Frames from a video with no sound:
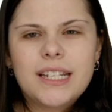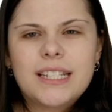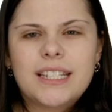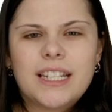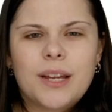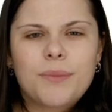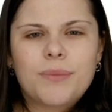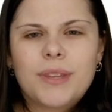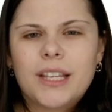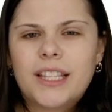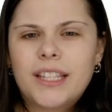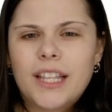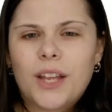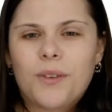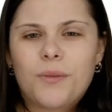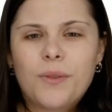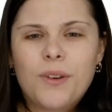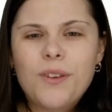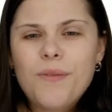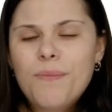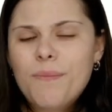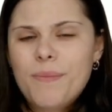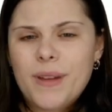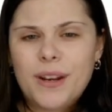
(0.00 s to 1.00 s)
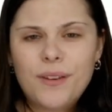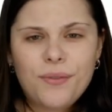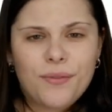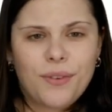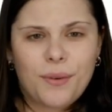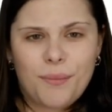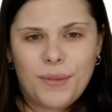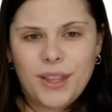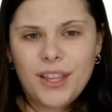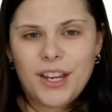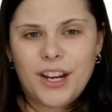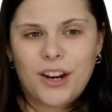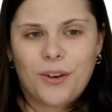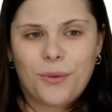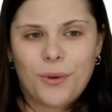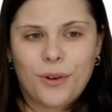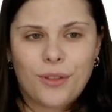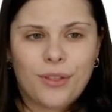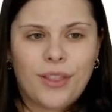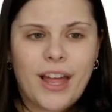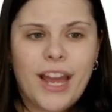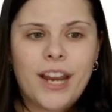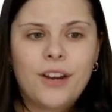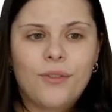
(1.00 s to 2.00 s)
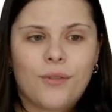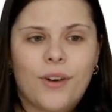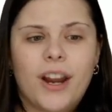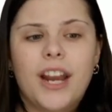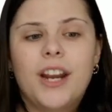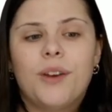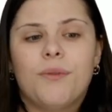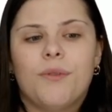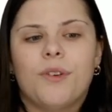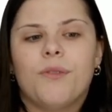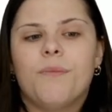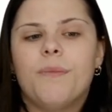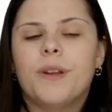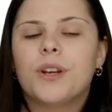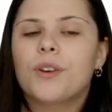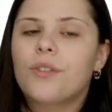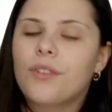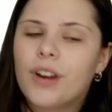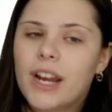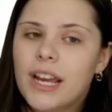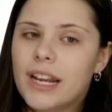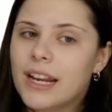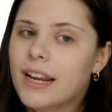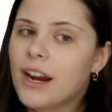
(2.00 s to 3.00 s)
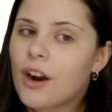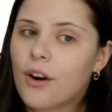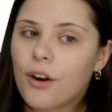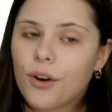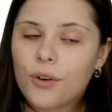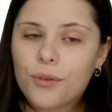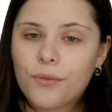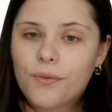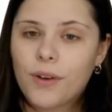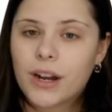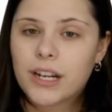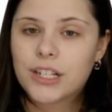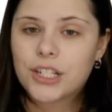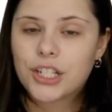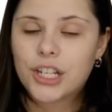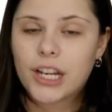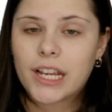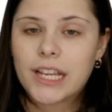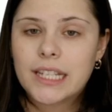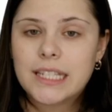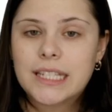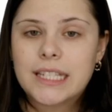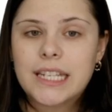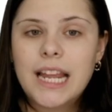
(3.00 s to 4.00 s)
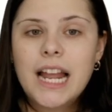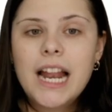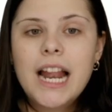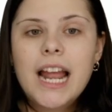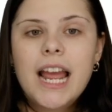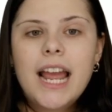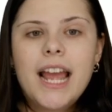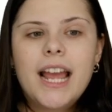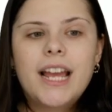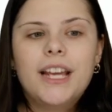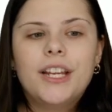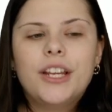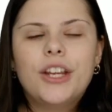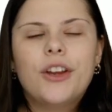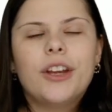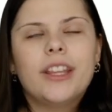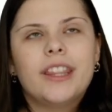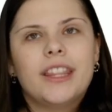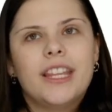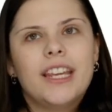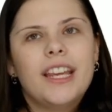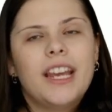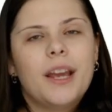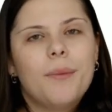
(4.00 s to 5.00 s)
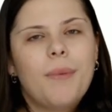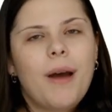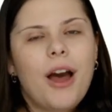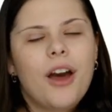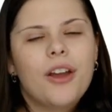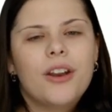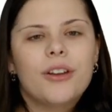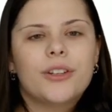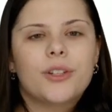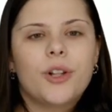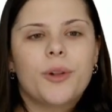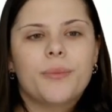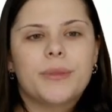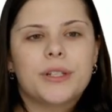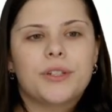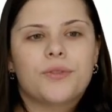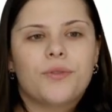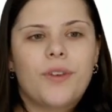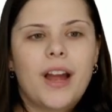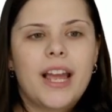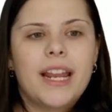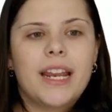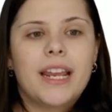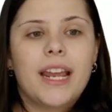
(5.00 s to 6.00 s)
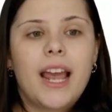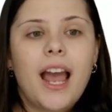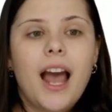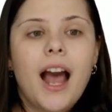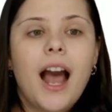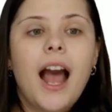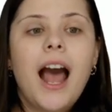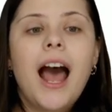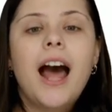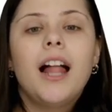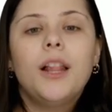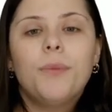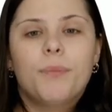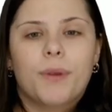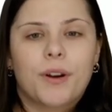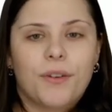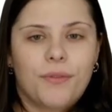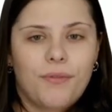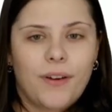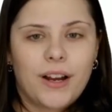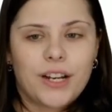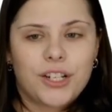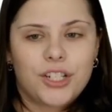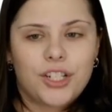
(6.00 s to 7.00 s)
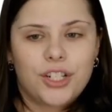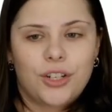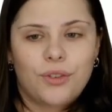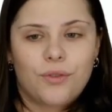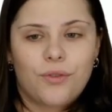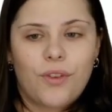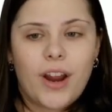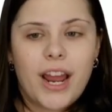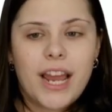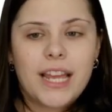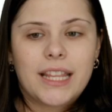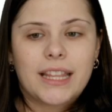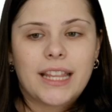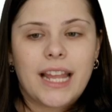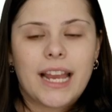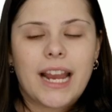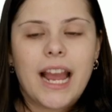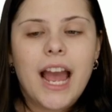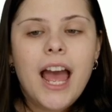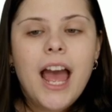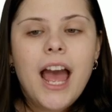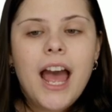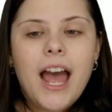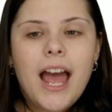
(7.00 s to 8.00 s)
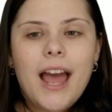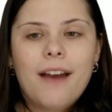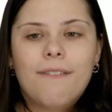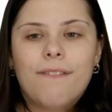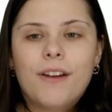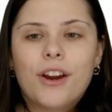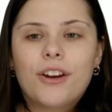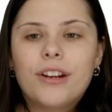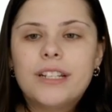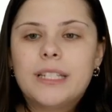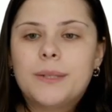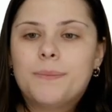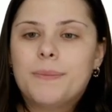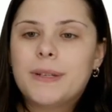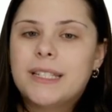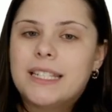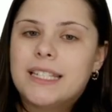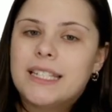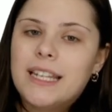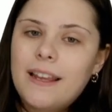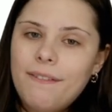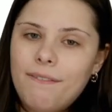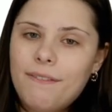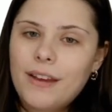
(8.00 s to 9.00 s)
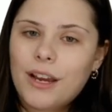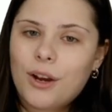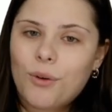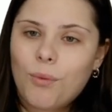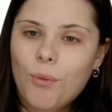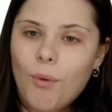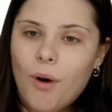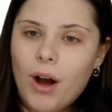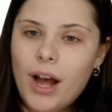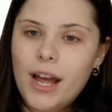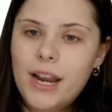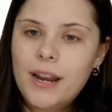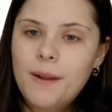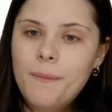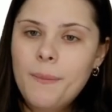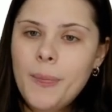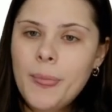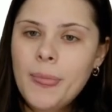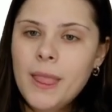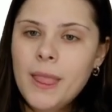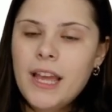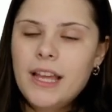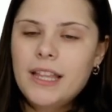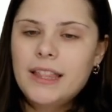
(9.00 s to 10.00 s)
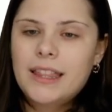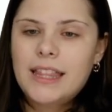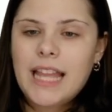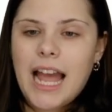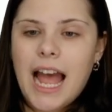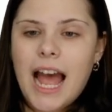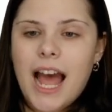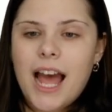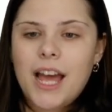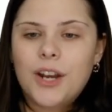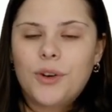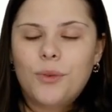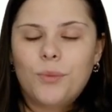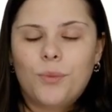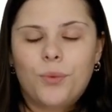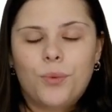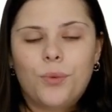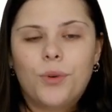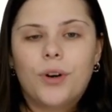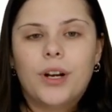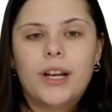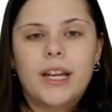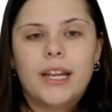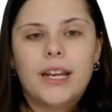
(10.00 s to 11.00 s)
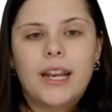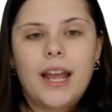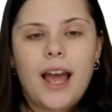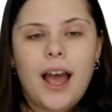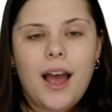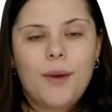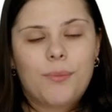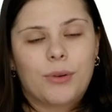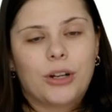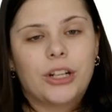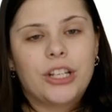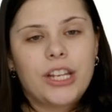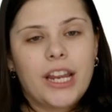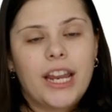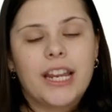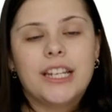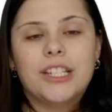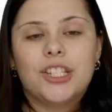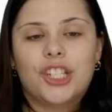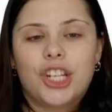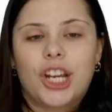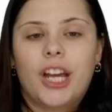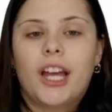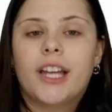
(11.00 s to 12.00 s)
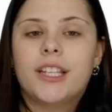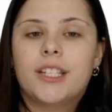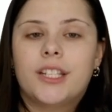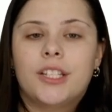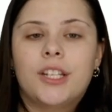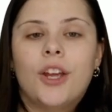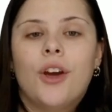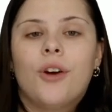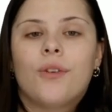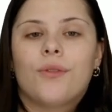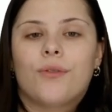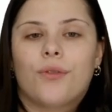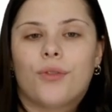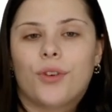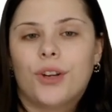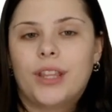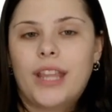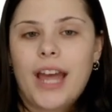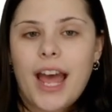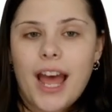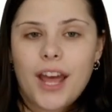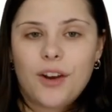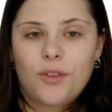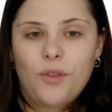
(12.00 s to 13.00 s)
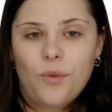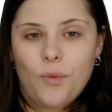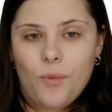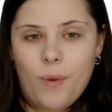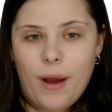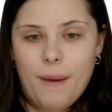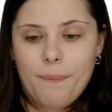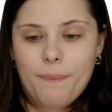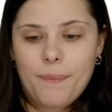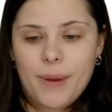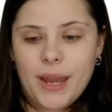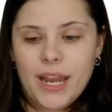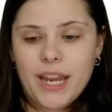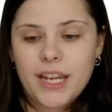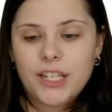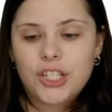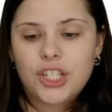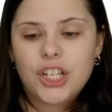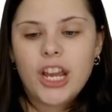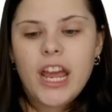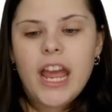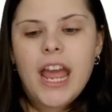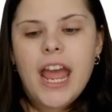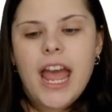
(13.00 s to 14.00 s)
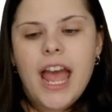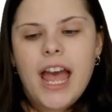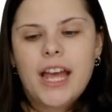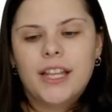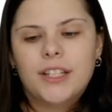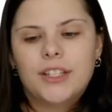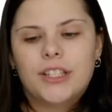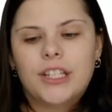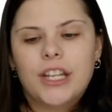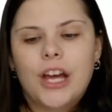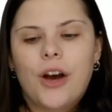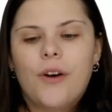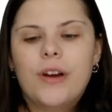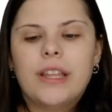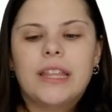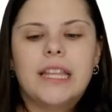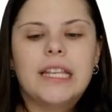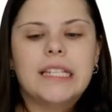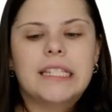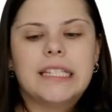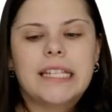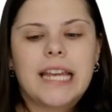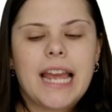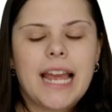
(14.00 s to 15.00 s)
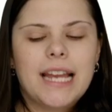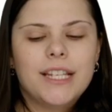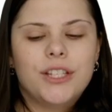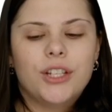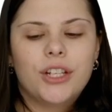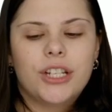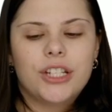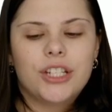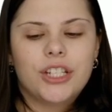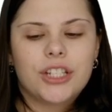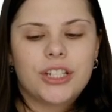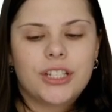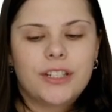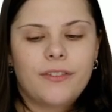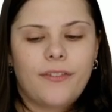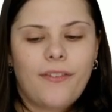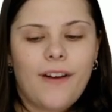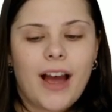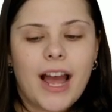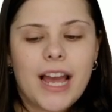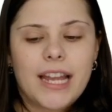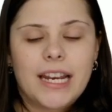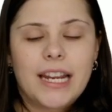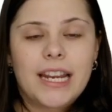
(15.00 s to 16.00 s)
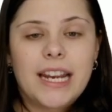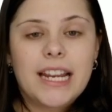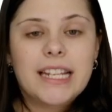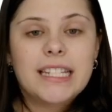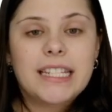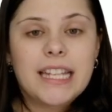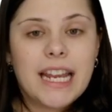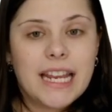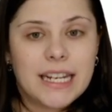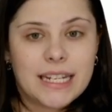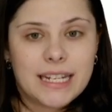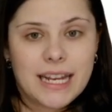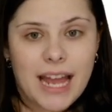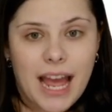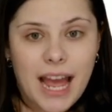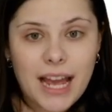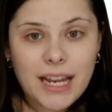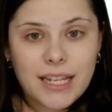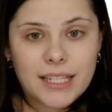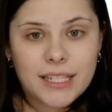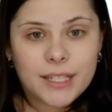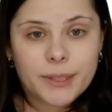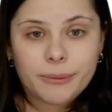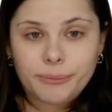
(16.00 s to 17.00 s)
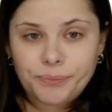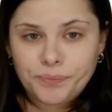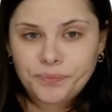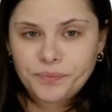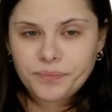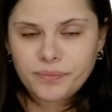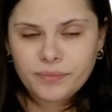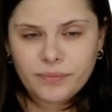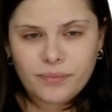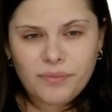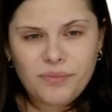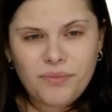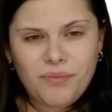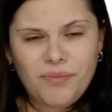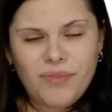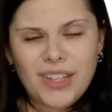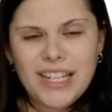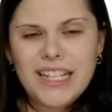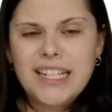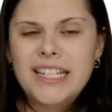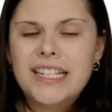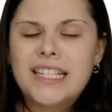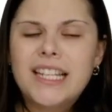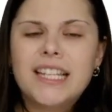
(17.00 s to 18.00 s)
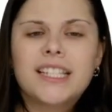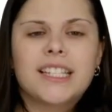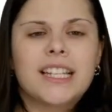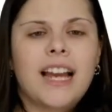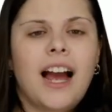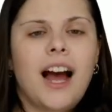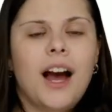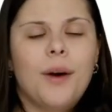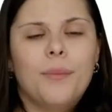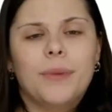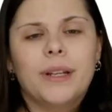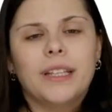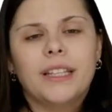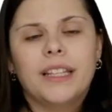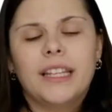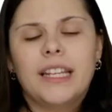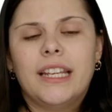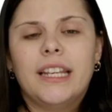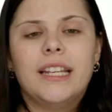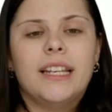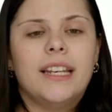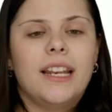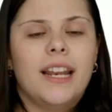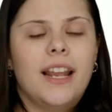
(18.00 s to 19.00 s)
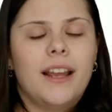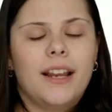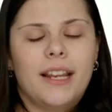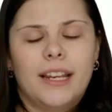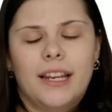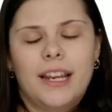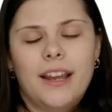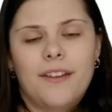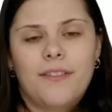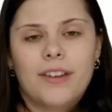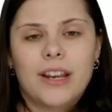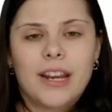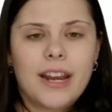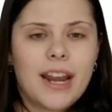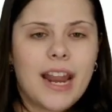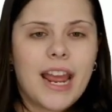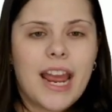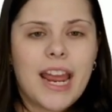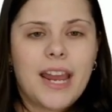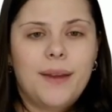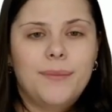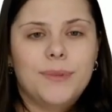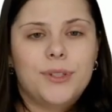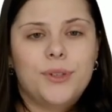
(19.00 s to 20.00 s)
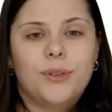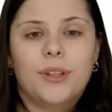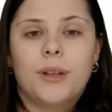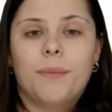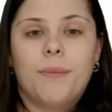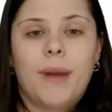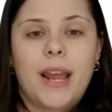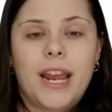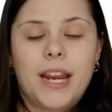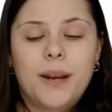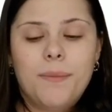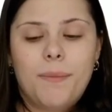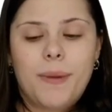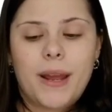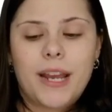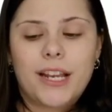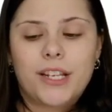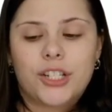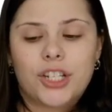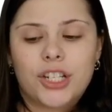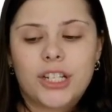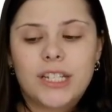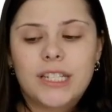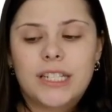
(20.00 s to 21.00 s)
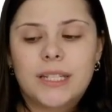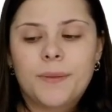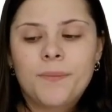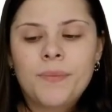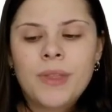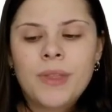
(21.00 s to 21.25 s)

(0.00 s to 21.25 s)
something that we've been familiar with, right? We've been creating our own functions. You can think about it as almost writing a helper function, right? Like a very specific one that would pertain just for that web page. And so in this case, you can just define it as index, as that's commonly given name to the main pages.